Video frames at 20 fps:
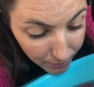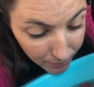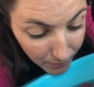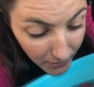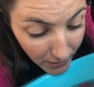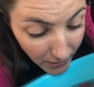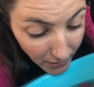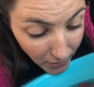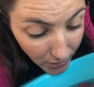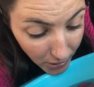
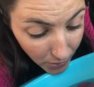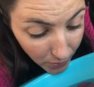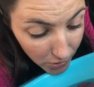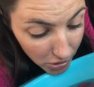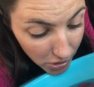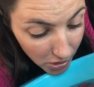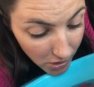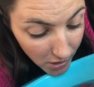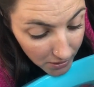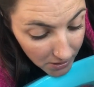I don't know what
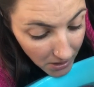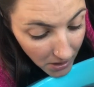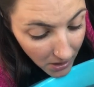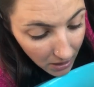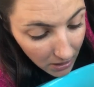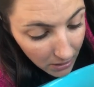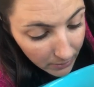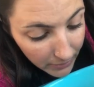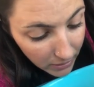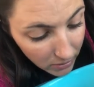y'all talking
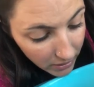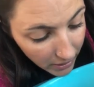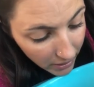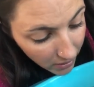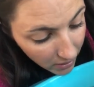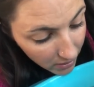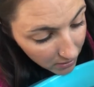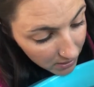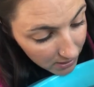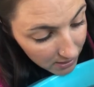about there
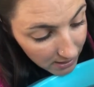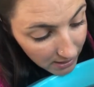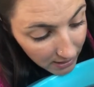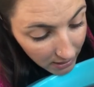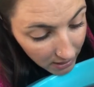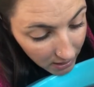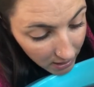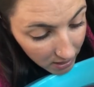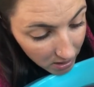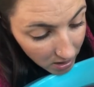on the
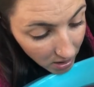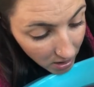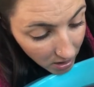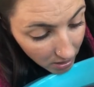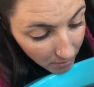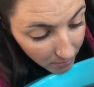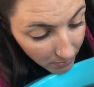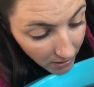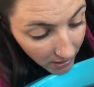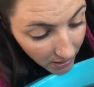tickety talk,
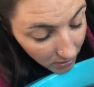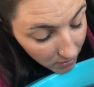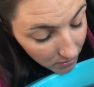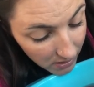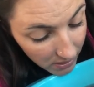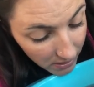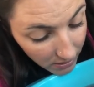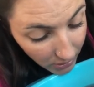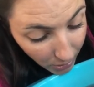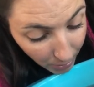but I don't
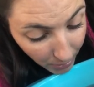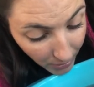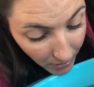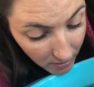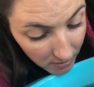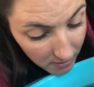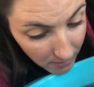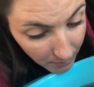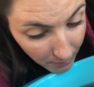see no bugs in